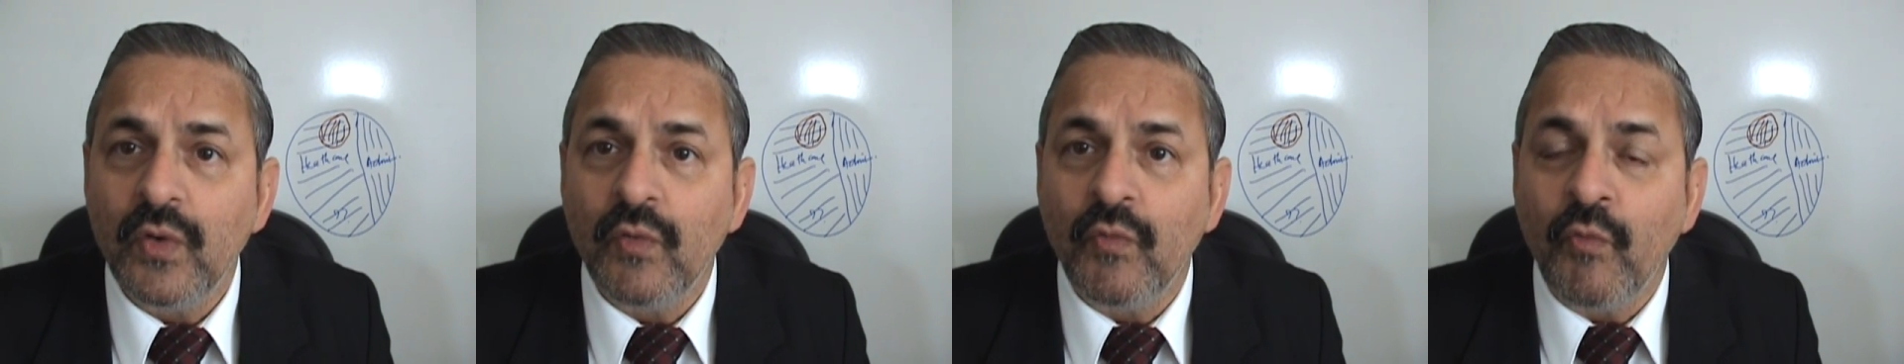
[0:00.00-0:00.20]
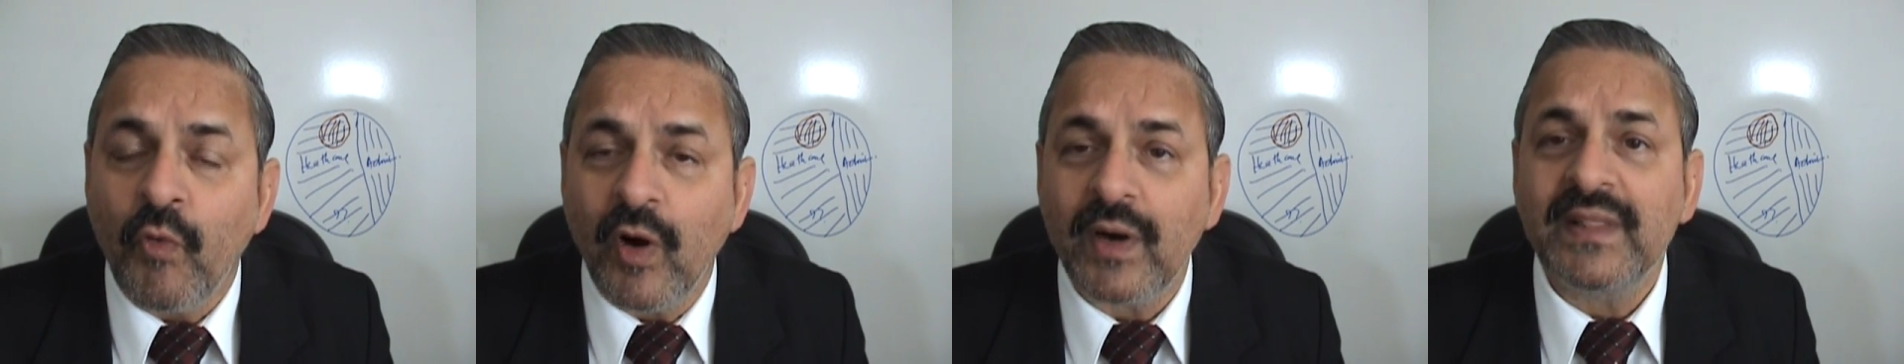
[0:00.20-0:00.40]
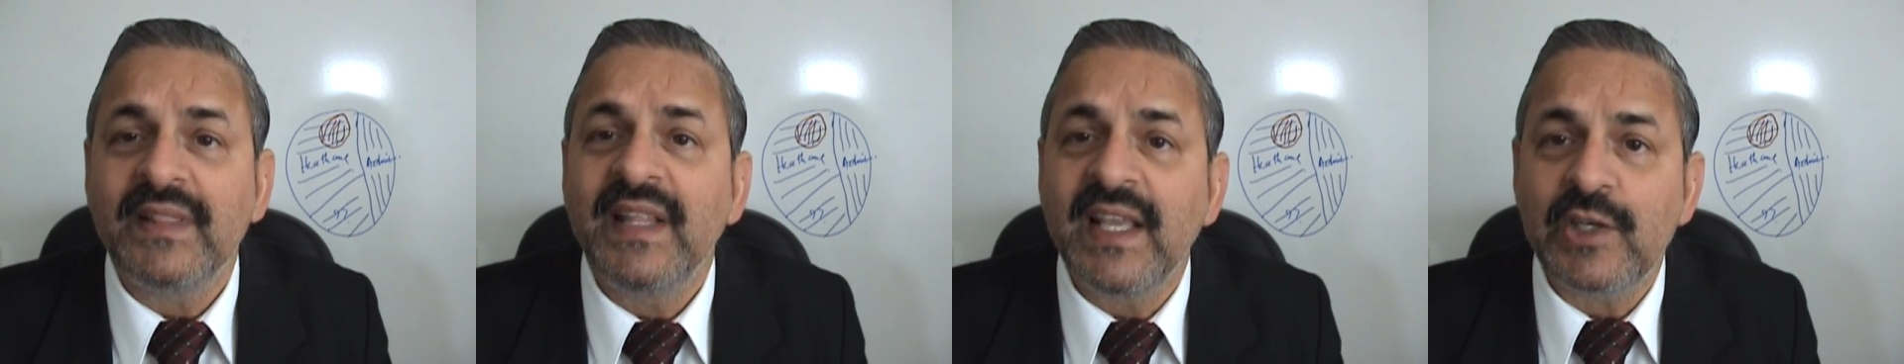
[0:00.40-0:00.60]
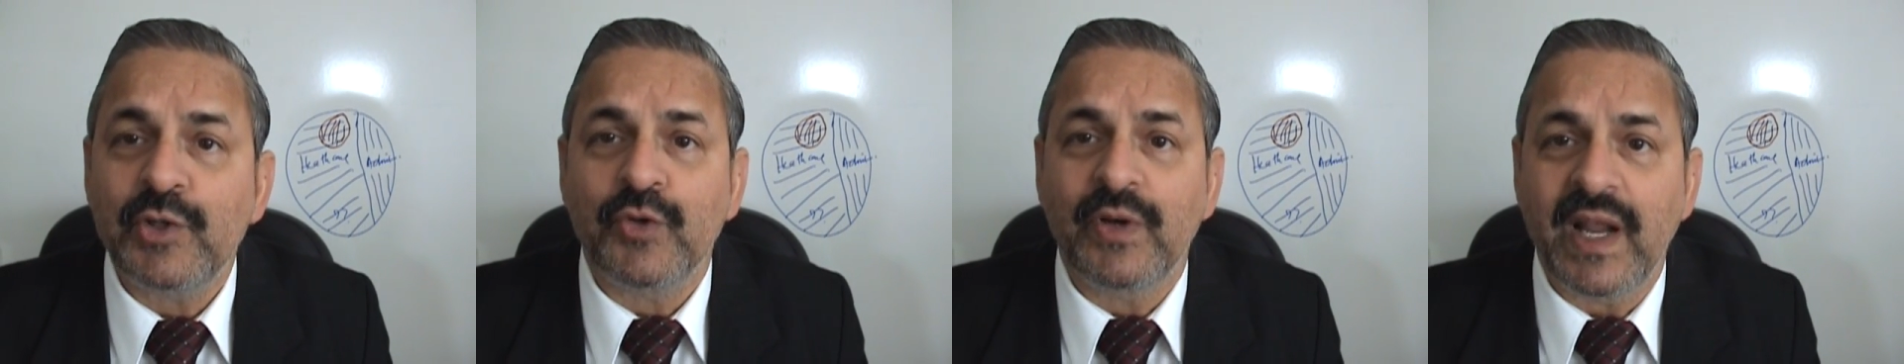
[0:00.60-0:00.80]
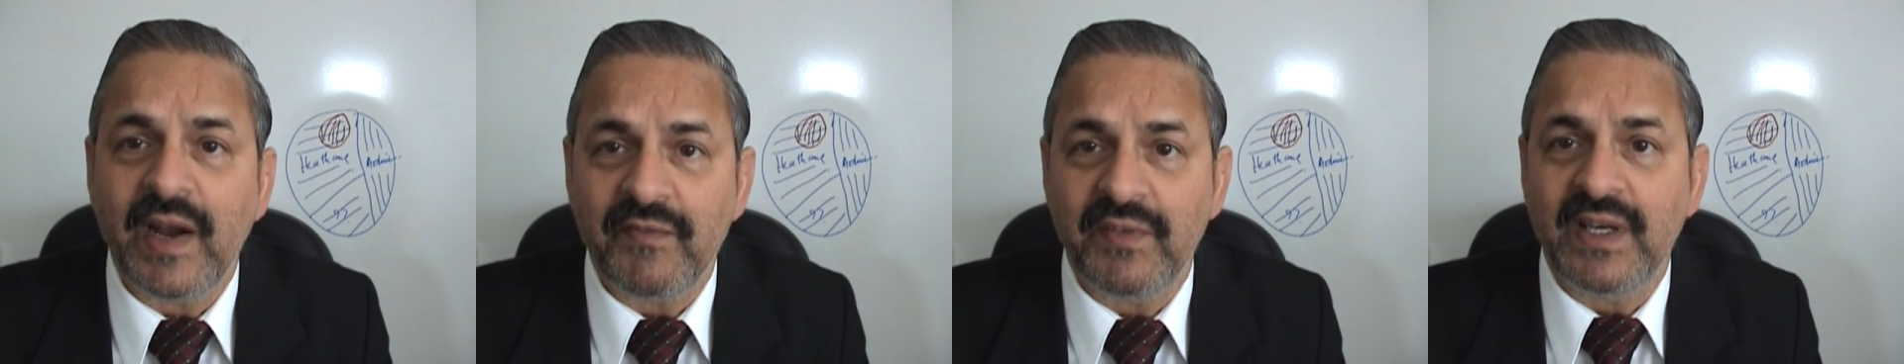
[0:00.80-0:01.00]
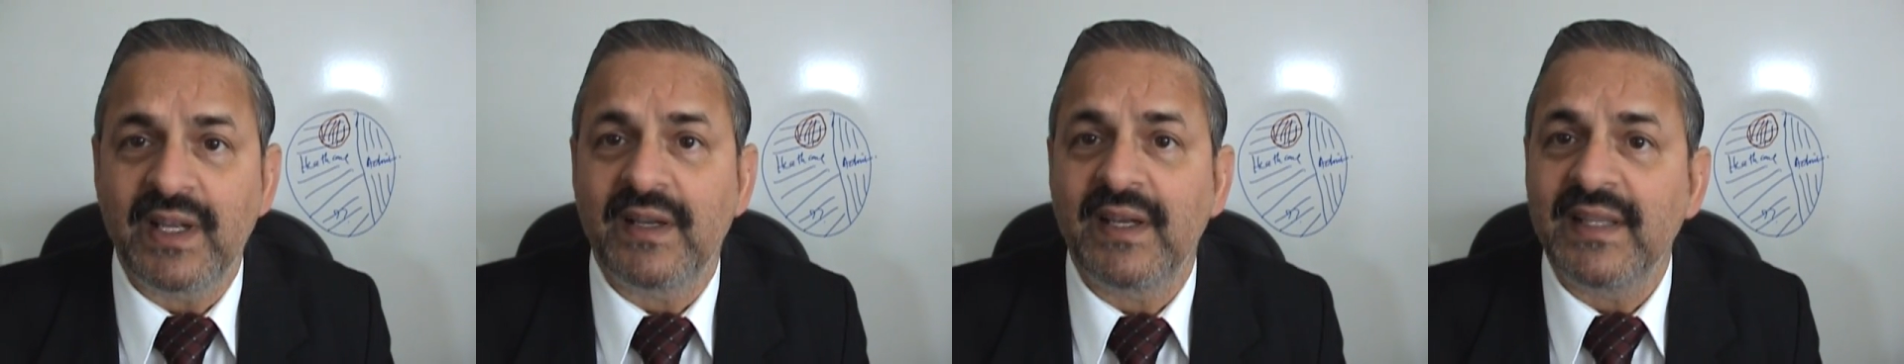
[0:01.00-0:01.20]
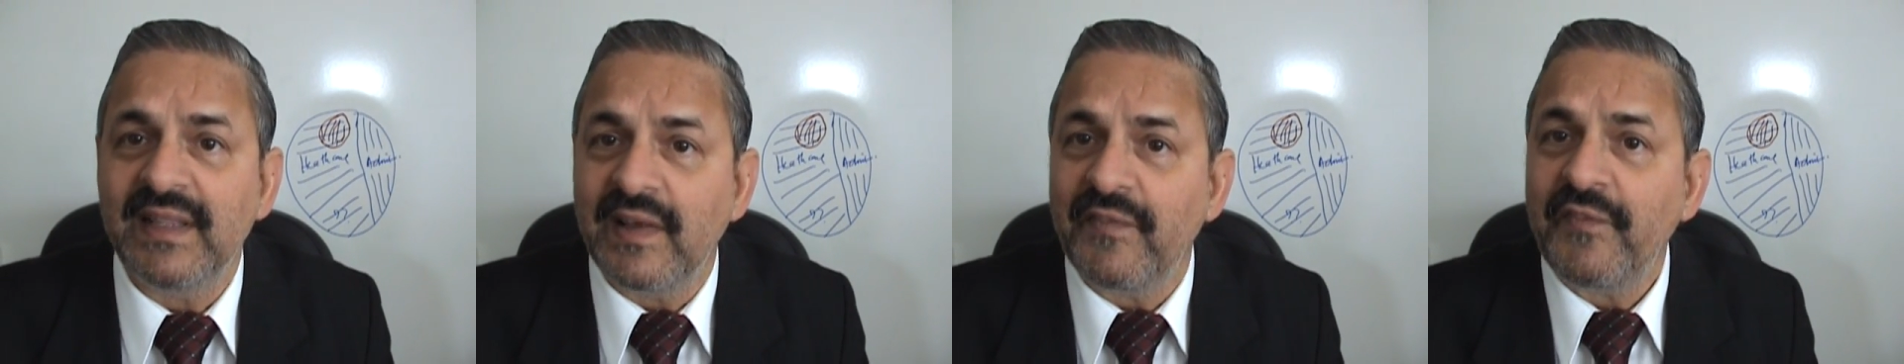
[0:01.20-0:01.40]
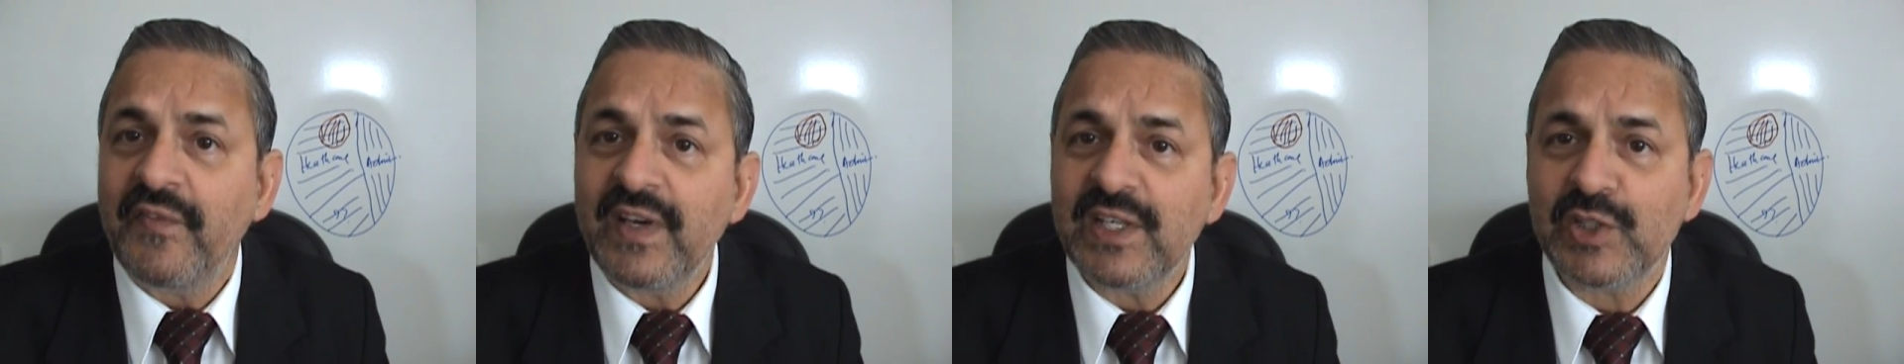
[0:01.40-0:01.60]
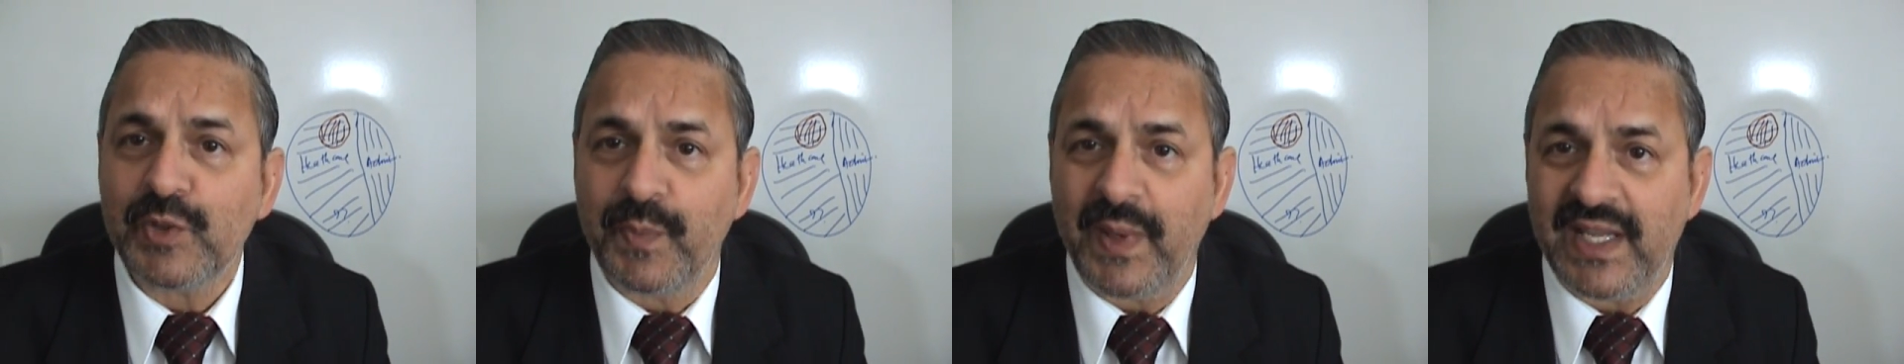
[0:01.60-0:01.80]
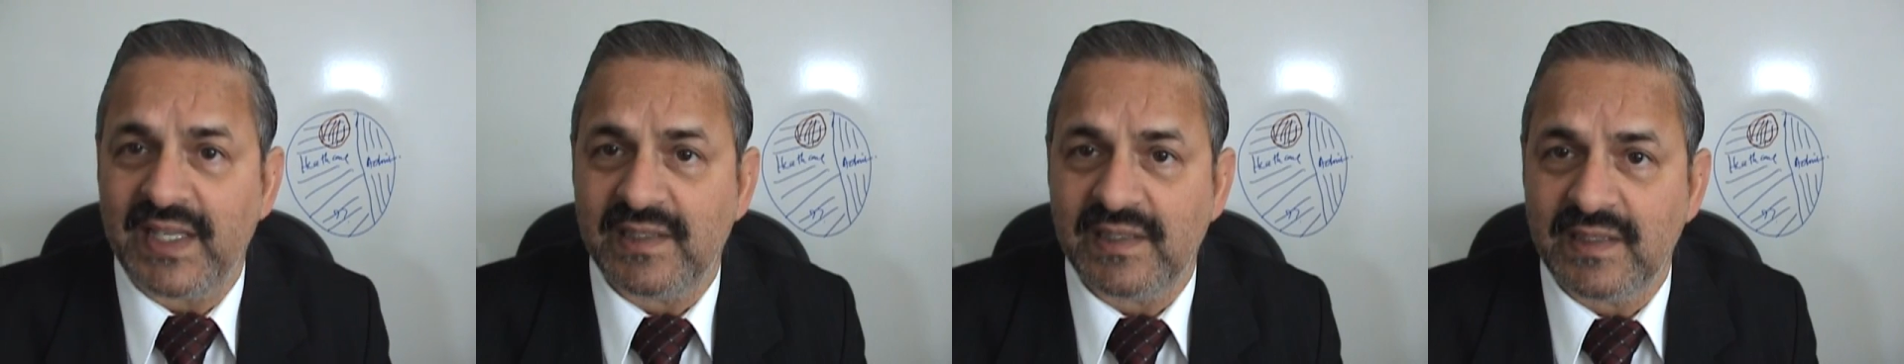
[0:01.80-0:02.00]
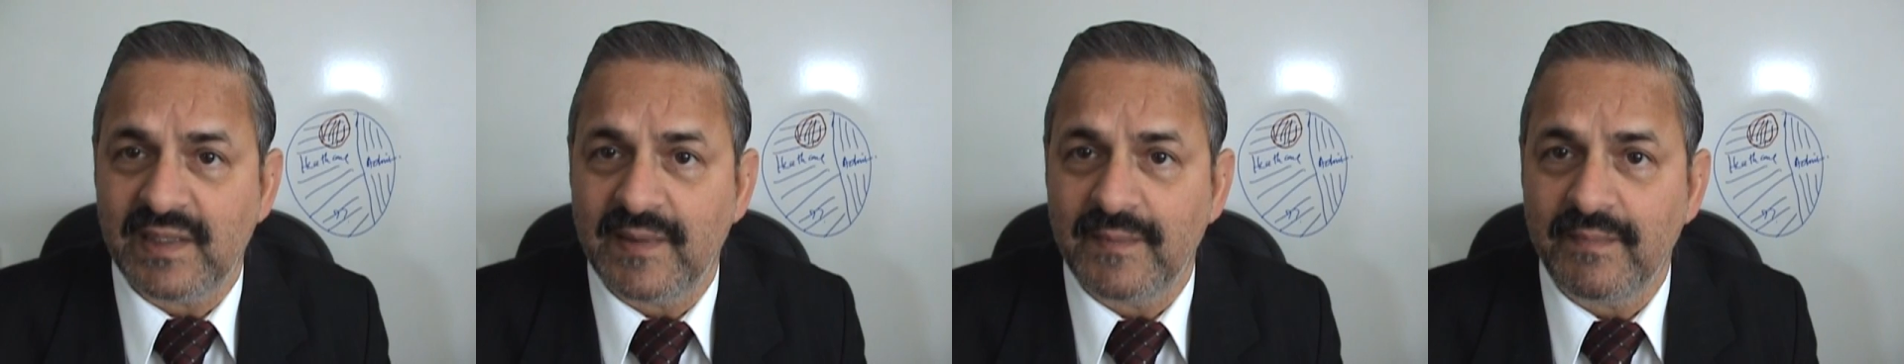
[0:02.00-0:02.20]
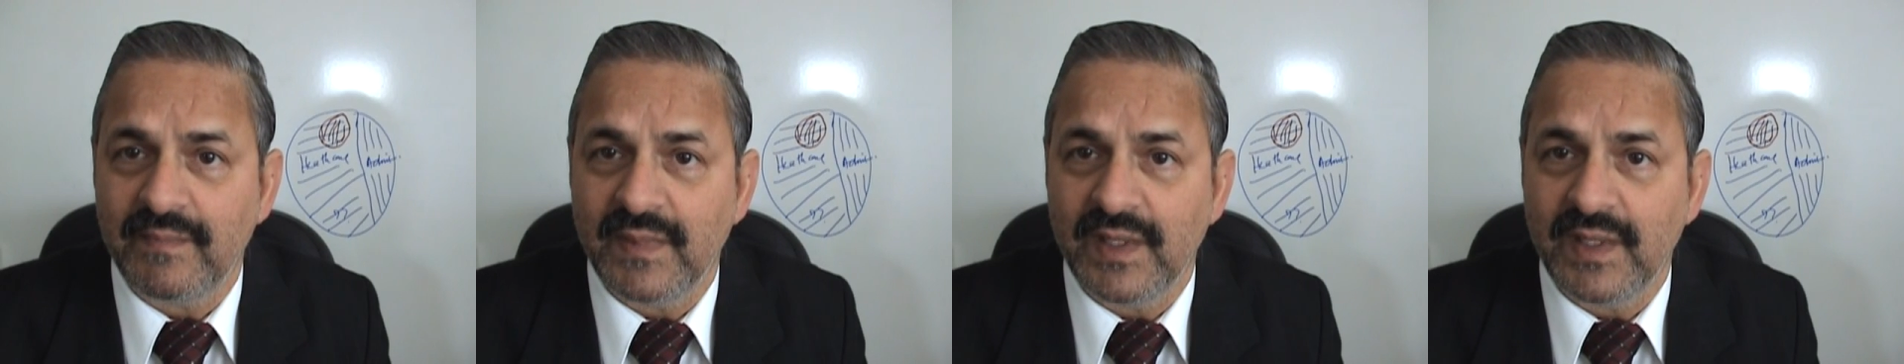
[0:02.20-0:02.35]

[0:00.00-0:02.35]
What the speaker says: what they should have done in the first place.